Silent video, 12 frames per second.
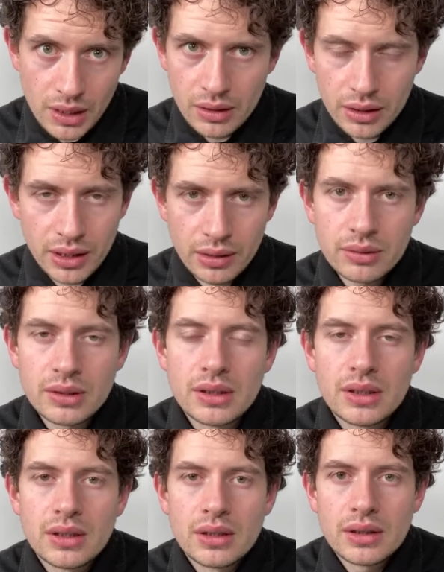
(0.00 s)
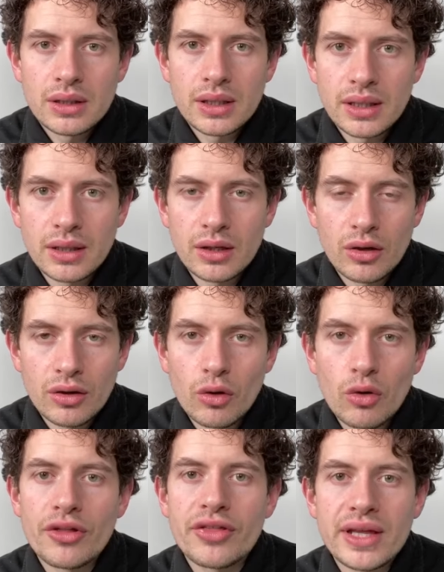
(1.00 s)
you know,
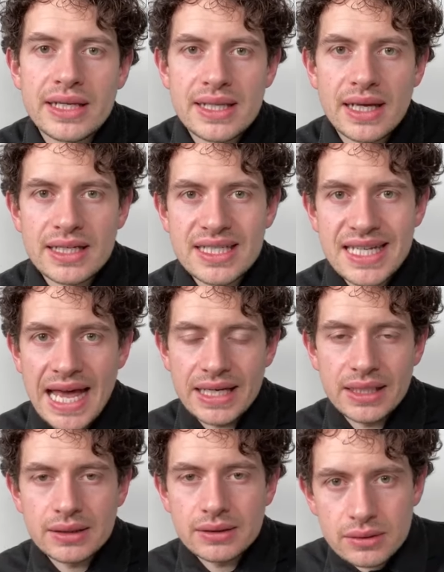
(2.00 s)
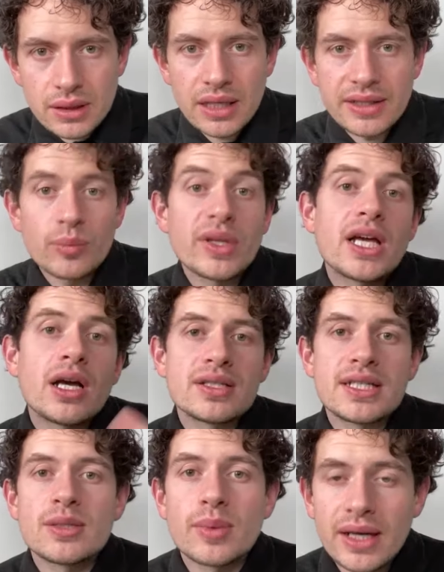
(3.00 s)
all the things that are said. And then when they go and
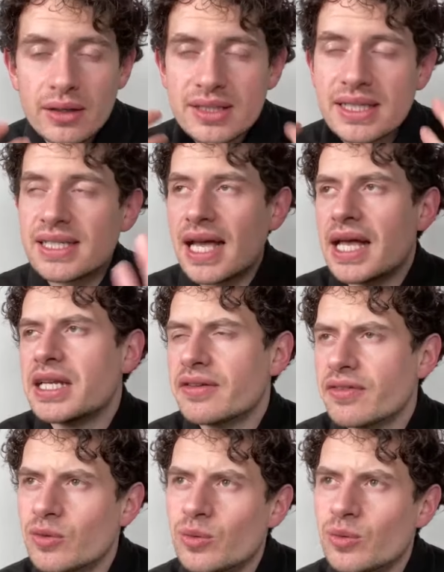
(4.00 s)
see someone else, they say it in a different